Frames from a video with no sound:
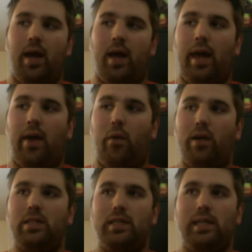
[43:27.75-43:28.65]
It
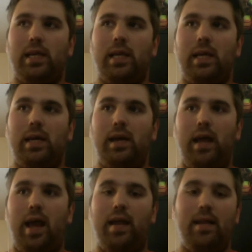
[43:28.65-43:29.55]
wasn't,
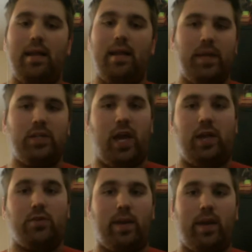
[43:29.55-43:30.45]
and this may
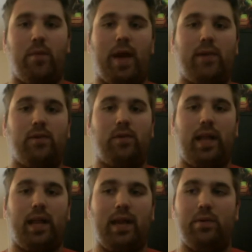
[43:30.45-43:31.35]
change, we may come back to it, but
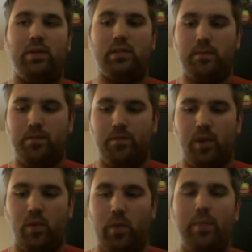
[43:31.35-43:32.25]
like we
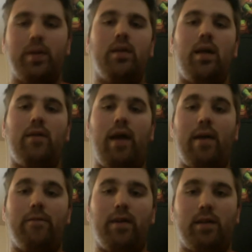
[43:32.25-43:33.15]
were putting a lot of
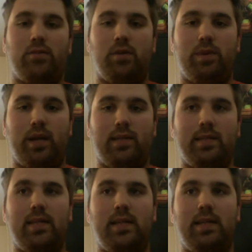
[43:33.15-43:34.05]
effort into it because
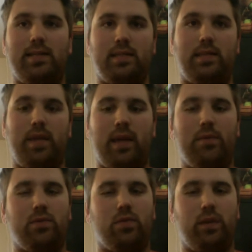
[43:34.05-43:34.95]
it didn't seem like it
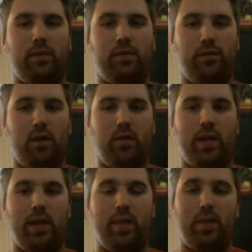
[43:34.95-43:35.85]
was really
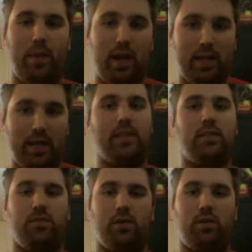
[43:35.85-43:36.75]
flowing. I mean, the
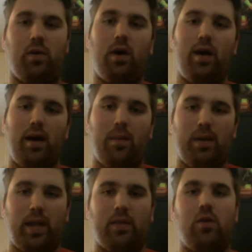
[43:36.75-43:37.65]
podcast flew,
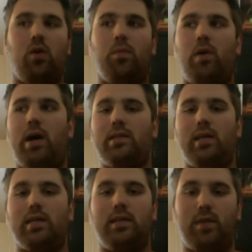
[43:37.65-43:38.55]
but like the whole
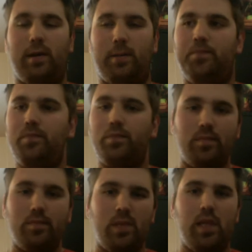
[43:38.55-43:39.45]
process of them,
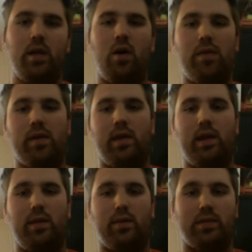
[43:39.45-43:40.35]
and then
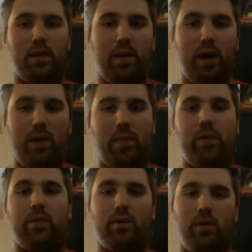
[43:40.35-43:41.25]
Gideon would set them up and
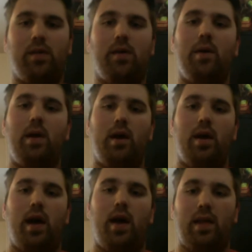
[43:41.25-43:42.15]
we'd record them,
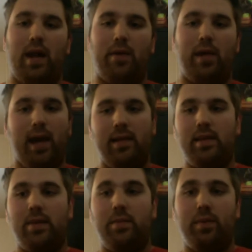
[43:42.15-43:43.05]
and then I would edit
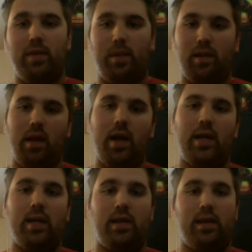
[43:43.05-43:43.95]
them and put them
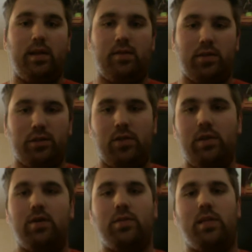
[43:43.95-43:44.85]
online, and then he'd do the show
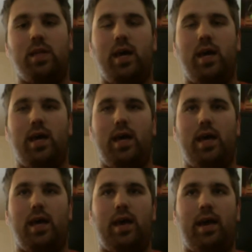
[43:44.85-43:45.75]
notes. And
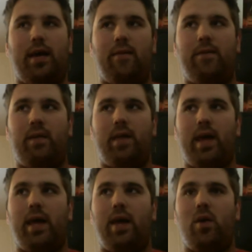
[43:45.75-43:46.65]
it felt
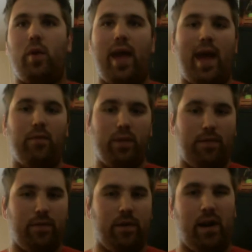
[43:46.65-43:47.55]
like we hadn't really
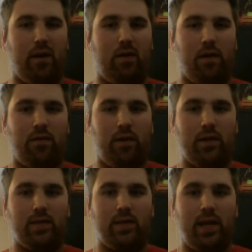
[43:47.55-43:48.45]
figured out our
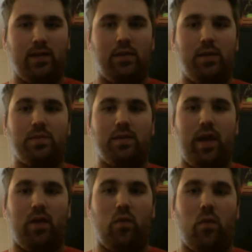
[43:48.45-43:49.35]
voice yet in terms of
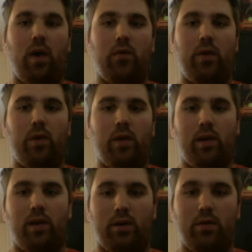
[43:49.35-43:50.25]
like what we wanted
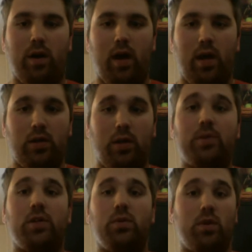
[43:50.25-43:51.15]
to do. So I'm
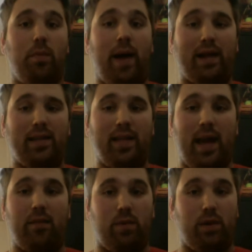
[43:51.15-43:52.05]
sure we'll go back to
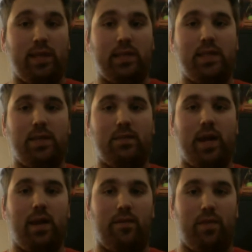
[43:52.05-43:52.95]
that and release them
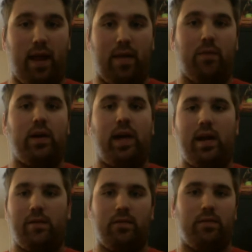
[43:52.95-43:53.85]
kind of now that we're
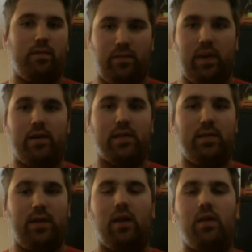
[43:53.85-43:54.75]
kind of figuring
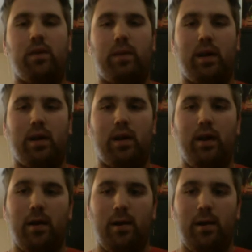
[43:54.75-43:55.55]
stuff out a little bit better.